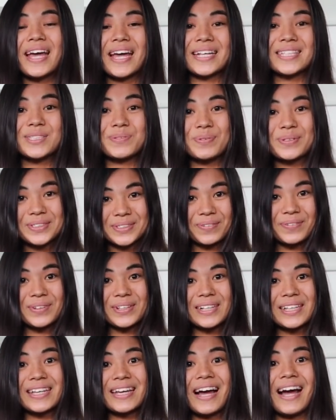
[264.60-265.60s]
and
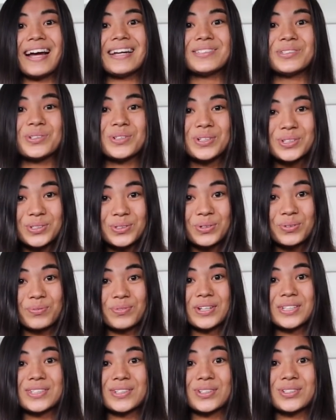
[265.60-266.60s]
specifically I started doing
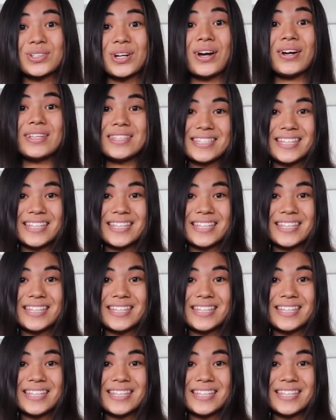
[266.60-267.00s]
research on